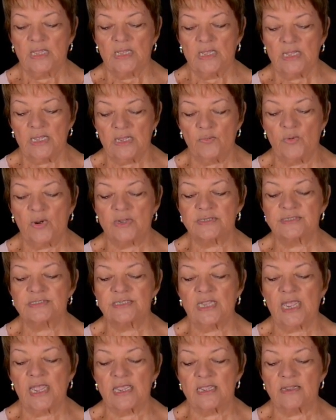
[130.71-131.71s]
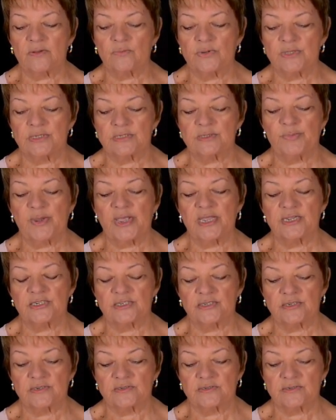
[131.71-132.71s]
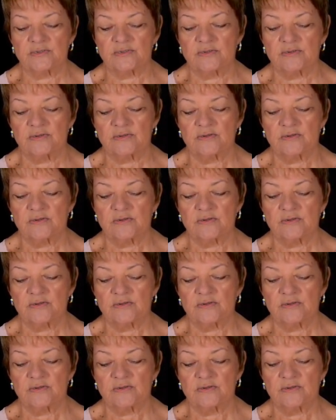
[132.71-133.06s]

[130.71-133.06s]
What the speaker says: He was staying with his patients.